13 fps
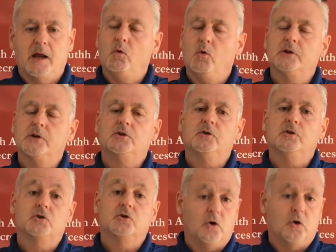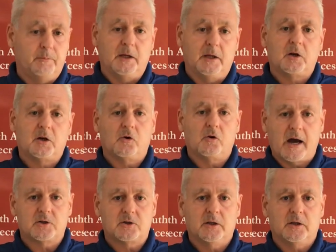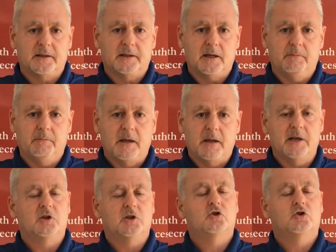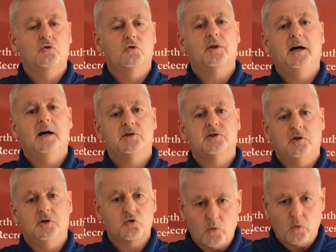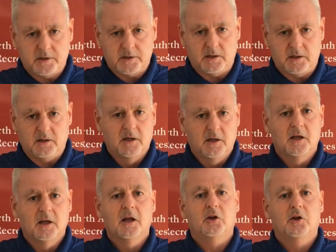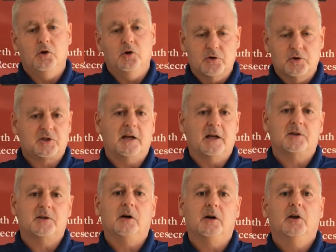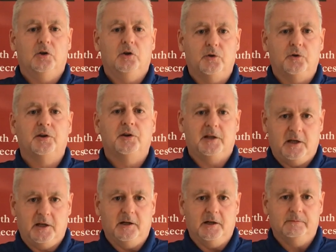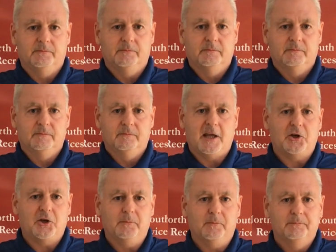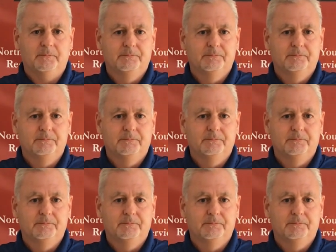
and I want you to join me and congratulate them as the 2020 Youth Center Youth of the Year. Thank you.